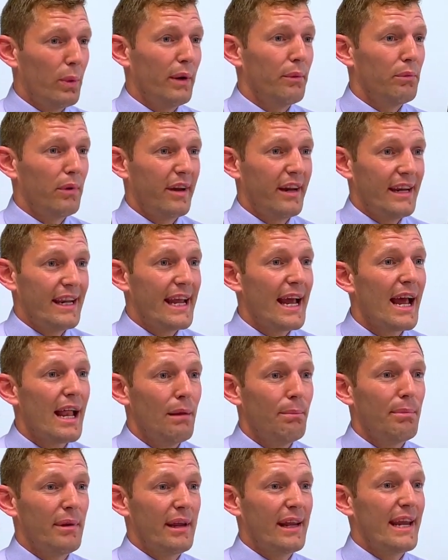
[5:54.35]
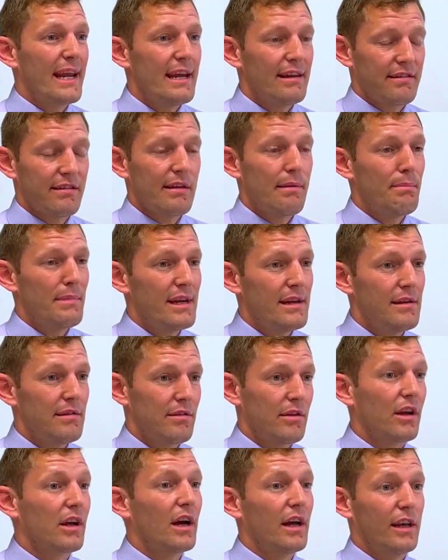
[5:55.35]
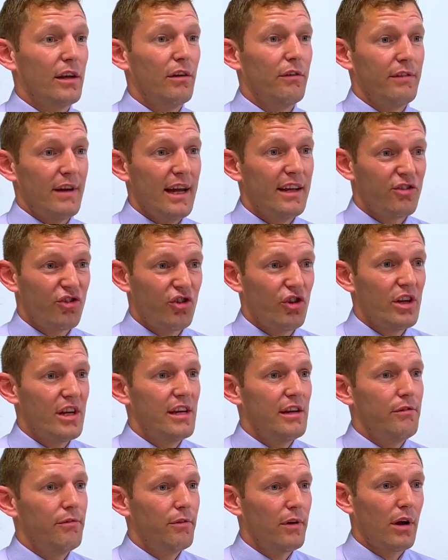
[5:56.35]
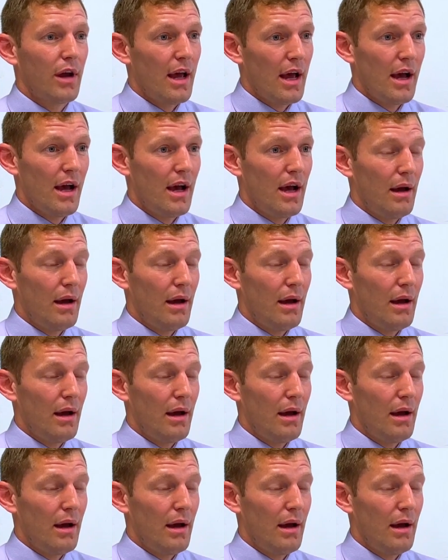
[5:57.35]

So we're really helping SMEs to kind of achieve